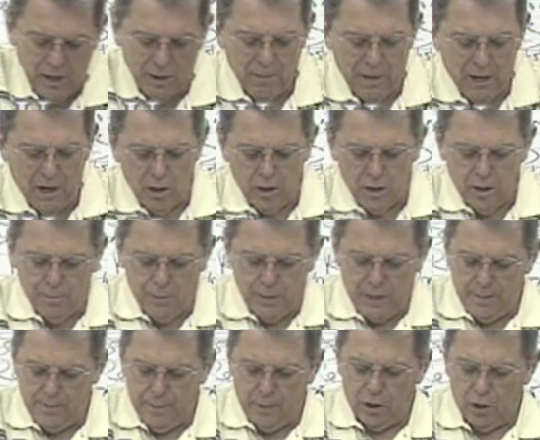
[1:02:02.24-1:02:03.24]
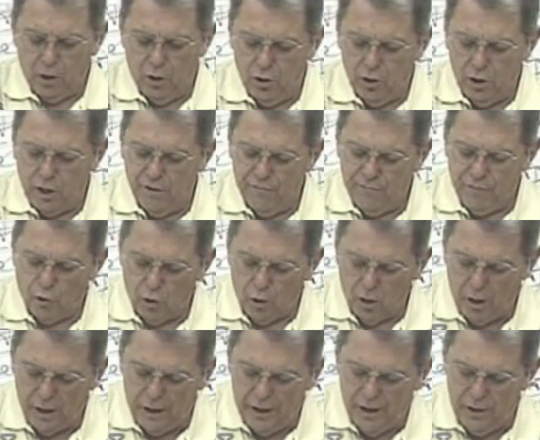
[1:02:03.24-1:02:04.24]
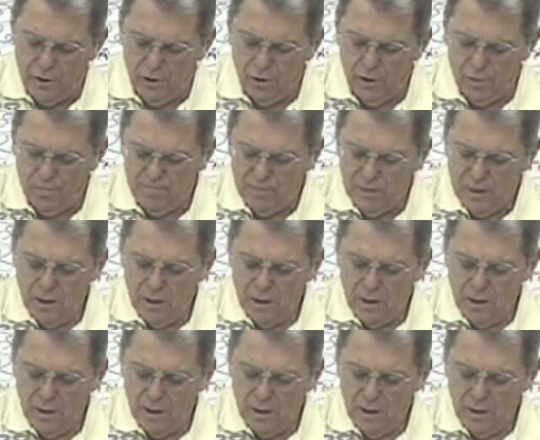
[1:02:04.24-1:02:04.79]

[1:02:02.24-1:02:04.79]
American people are looking for a leader,